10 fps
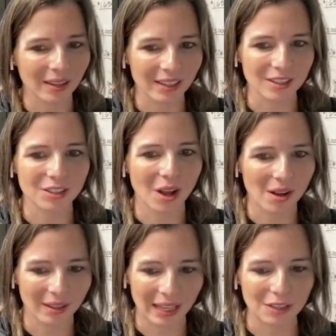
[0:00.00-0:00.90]
I'll hear a
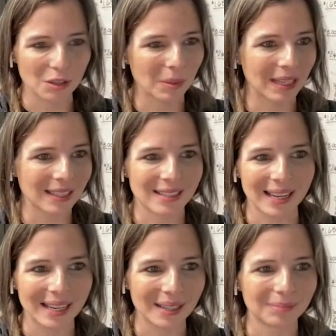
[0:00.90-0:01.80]
song that used to play at the
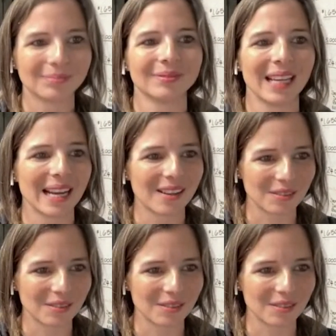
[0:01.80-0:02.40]
stadium and